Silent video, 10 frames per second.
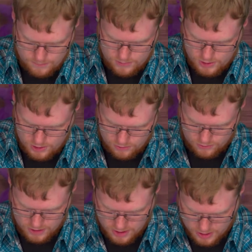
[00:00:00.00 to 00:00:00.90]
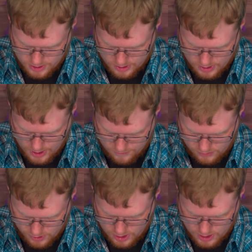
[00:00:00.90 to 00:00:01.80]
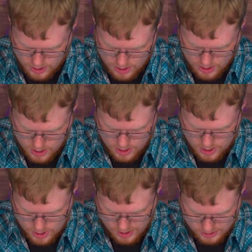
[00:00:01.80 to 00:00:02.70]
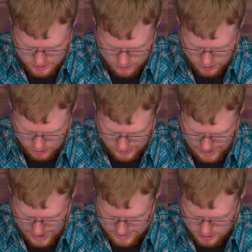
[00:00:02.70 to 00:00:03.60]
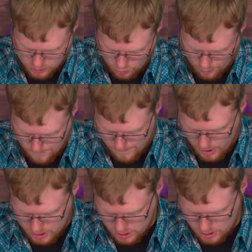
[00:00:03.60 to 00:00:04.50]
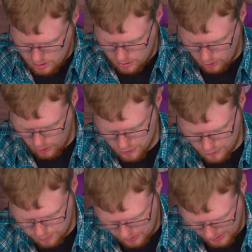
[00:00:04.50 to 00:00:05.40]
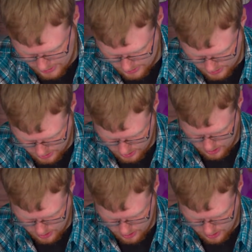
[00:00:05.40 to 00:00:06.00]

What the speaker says: screen is definitely, it's either glass or a much harder plastic.